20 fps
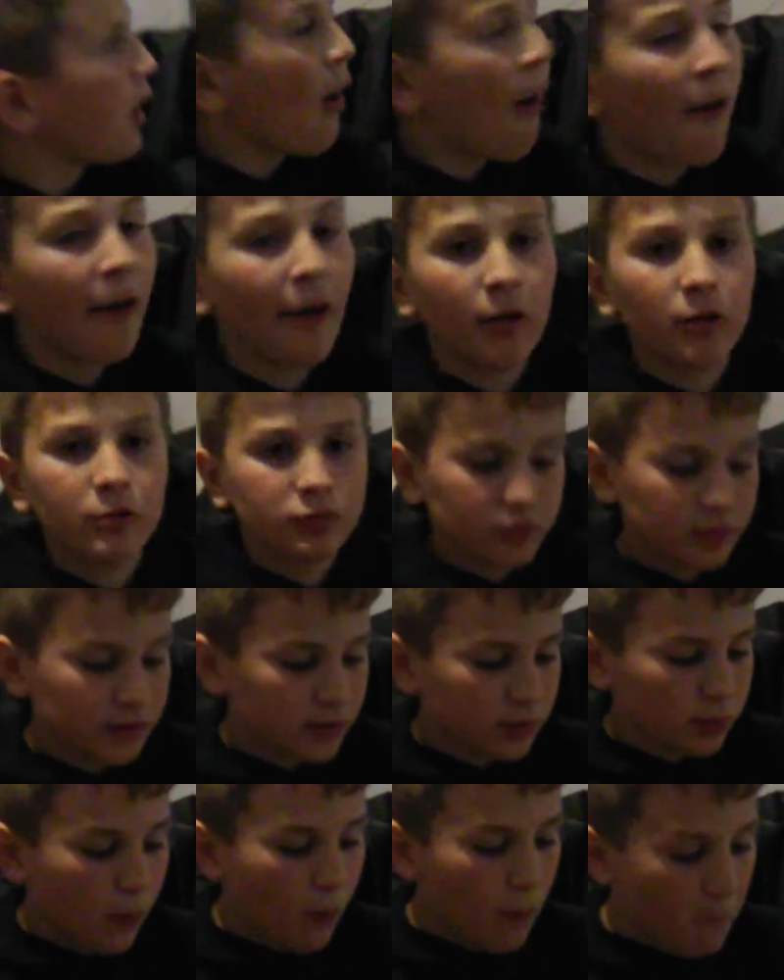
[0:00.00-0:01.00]
Oh,
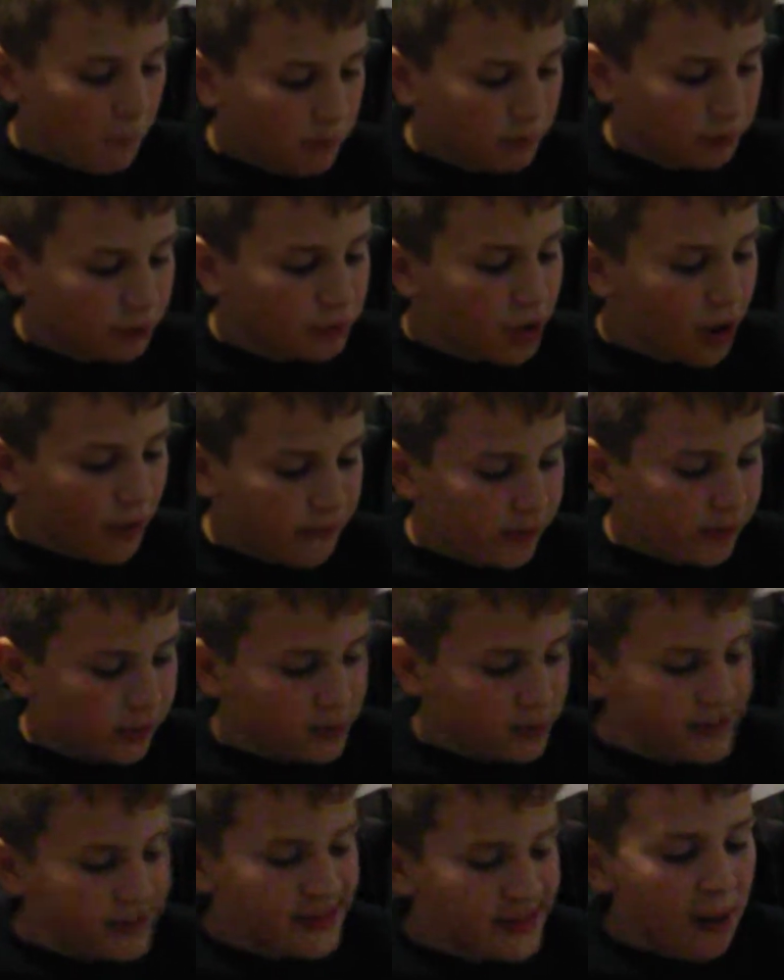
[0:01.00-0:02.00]
this one
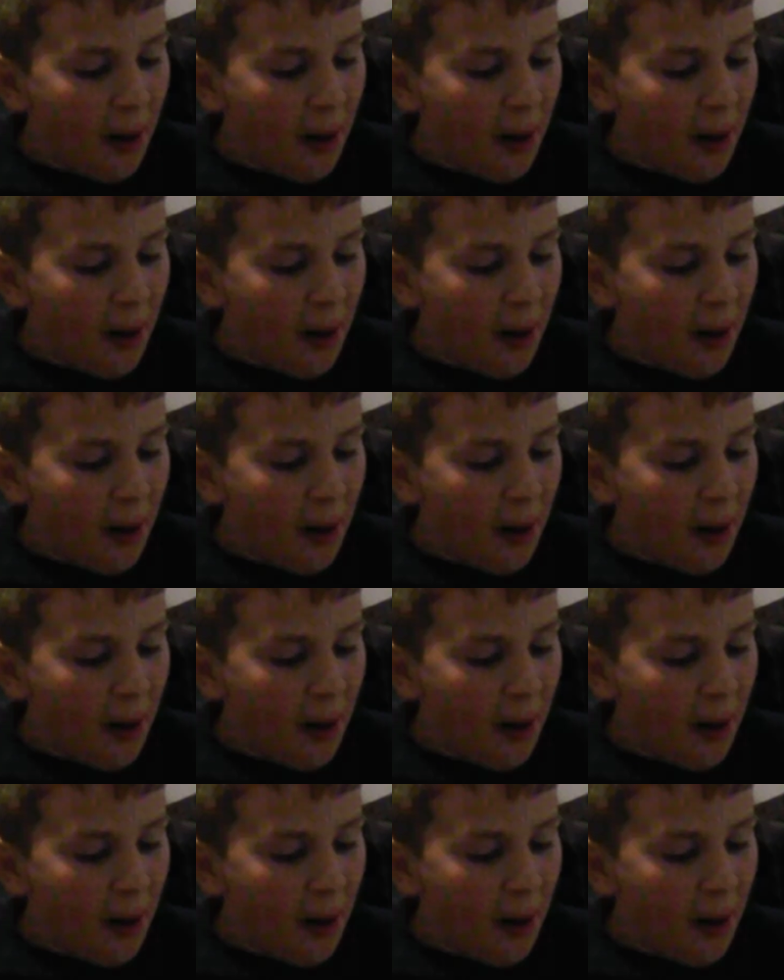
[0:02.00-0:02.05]
definitely.